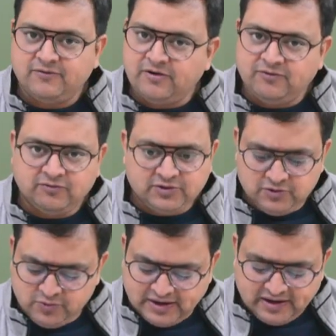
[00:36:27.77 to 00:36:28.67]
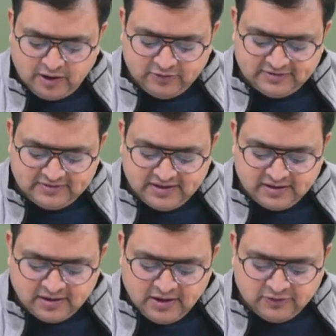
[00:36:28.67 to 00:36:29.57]
One fifth you can allow this
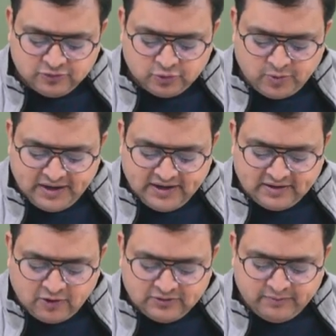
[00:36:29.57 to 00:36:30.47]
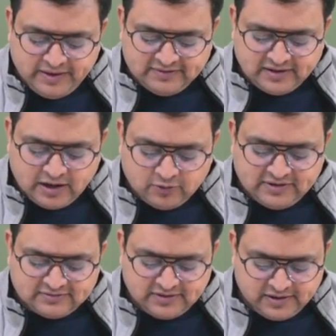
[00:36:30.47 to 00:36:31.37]
year. So 20,000 please allow
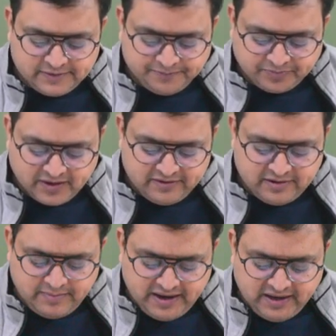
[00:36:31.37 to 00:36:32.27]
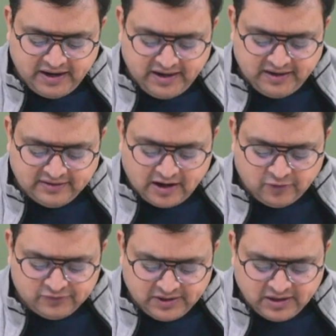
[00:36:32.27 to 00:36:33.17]
this year. Remaining
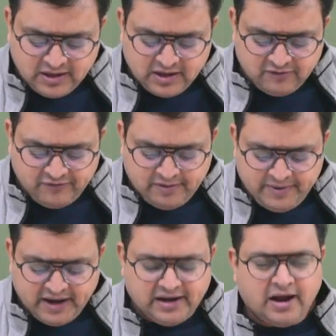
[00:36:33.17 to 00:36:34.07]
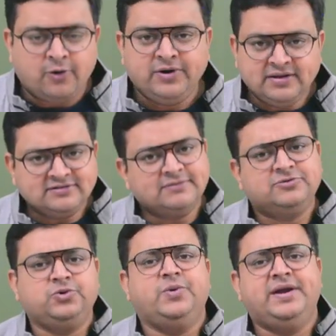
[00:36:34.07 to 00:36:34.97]
80,000 will be allowed in
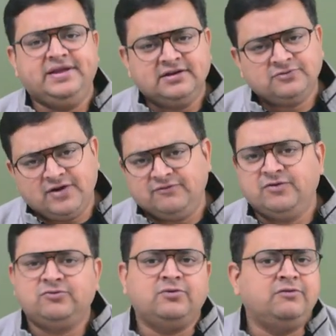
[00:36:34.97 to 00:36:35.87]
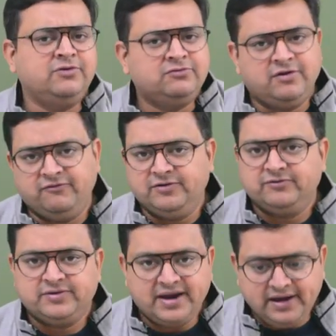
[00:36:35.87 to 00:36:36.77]
subsequent years. One fifth, one fifth, one
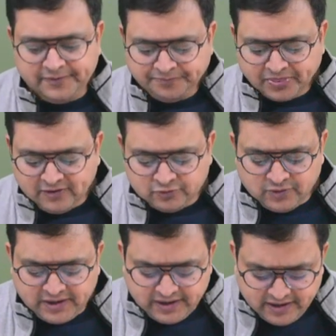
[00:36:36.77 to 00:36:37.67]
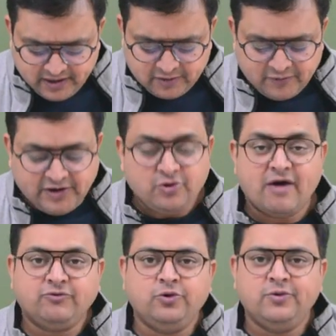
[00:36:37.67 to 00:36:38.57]
fifth, right? So here, what you
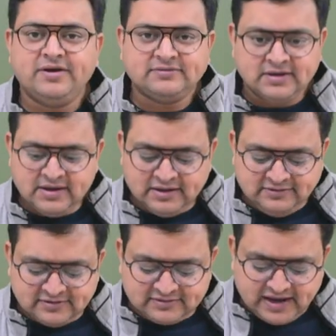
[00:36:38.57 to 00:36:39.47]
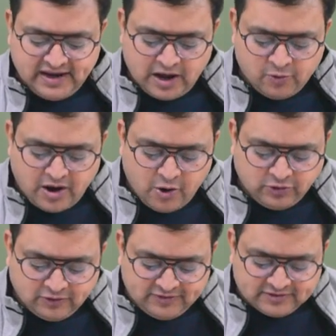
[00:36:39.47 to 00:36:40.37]
have to do is just allow
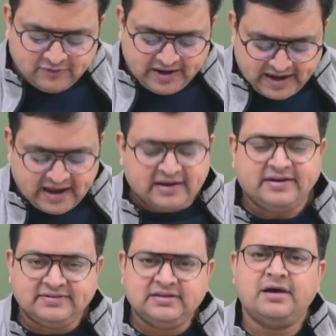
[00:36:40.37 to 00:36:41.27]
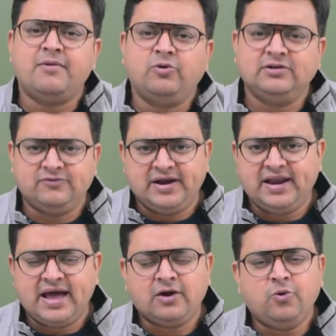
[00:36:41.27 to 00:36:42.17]
out of this 1 lakh, let's say the amount is 1
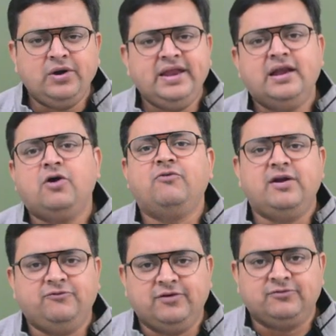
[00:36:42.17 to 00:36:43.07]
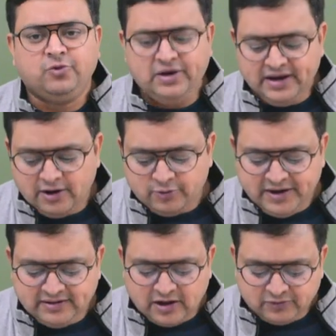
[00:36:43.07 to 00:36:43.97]
lakh, only allow one fifth, only allow
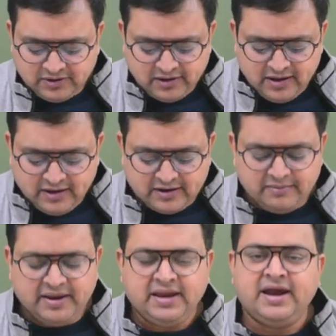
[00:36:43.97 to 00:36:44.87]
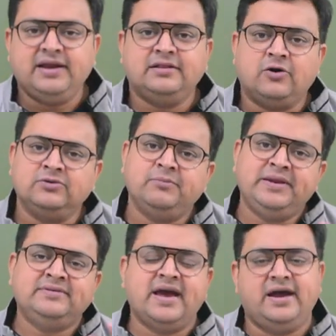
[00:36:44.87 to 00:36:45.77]
20,000, remaining 80,000,
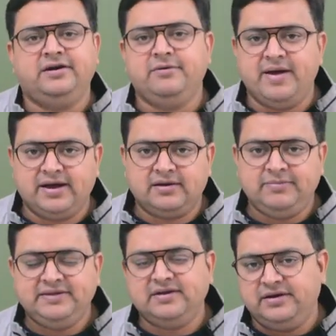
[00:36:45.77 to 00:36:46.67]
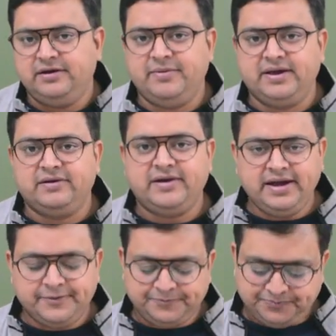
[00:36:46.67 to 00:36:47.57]
please add it back. Please add it back,
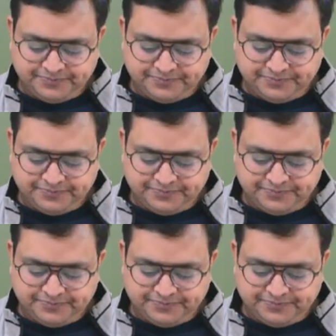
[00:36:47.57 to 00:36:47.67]
right?